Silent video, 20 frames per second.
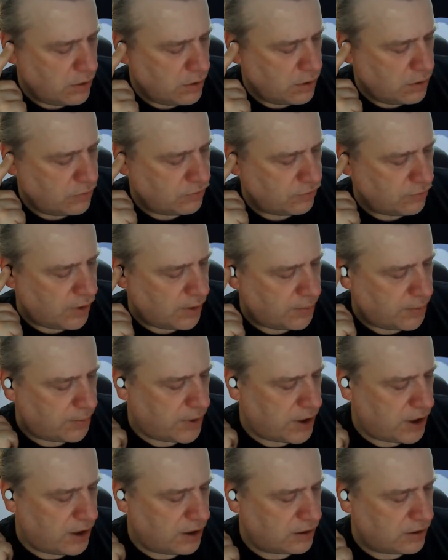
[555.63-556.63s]
Swiping
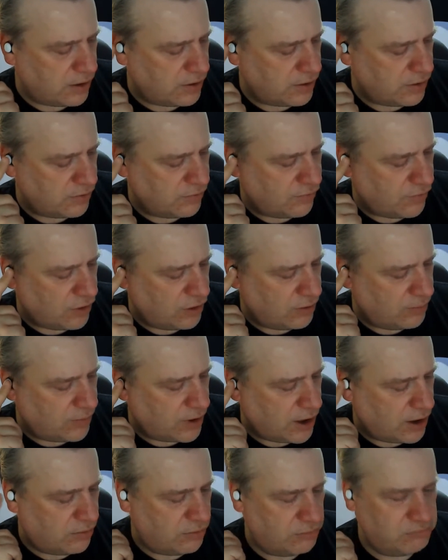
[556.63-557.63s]
back, that does volume
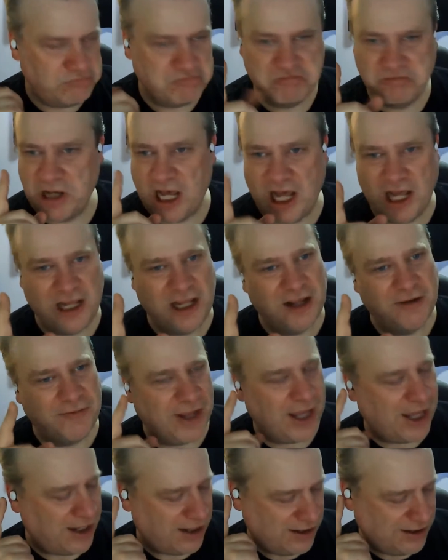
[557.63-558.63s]
down. I love
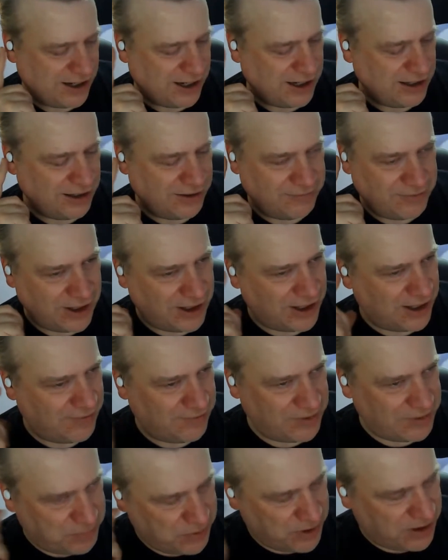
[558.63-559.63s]
that. I love not
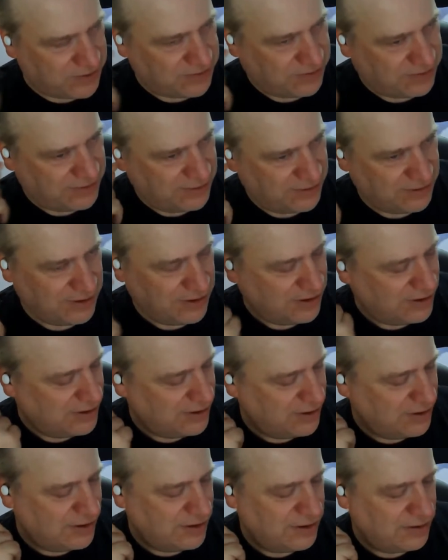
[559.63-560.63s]
having to press
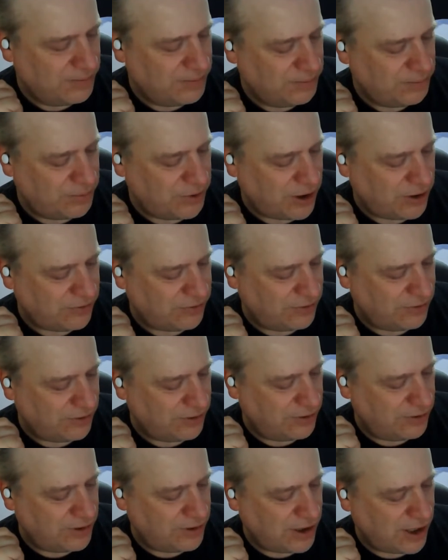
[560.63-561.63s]

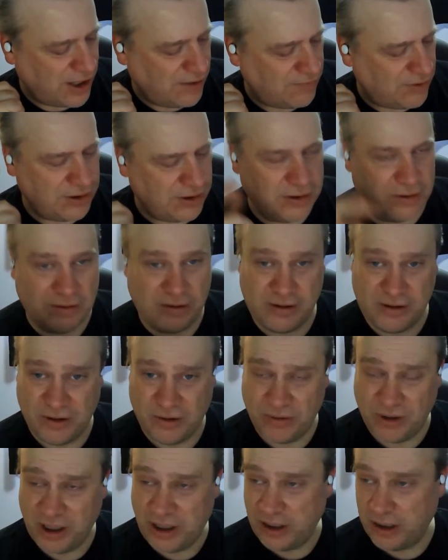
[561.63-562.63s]
to have it go
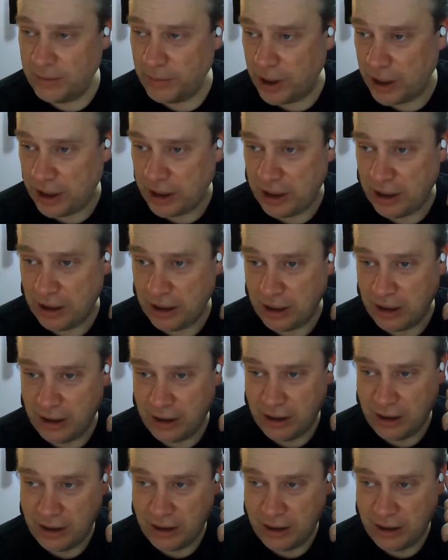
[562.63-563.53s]
right into my ear.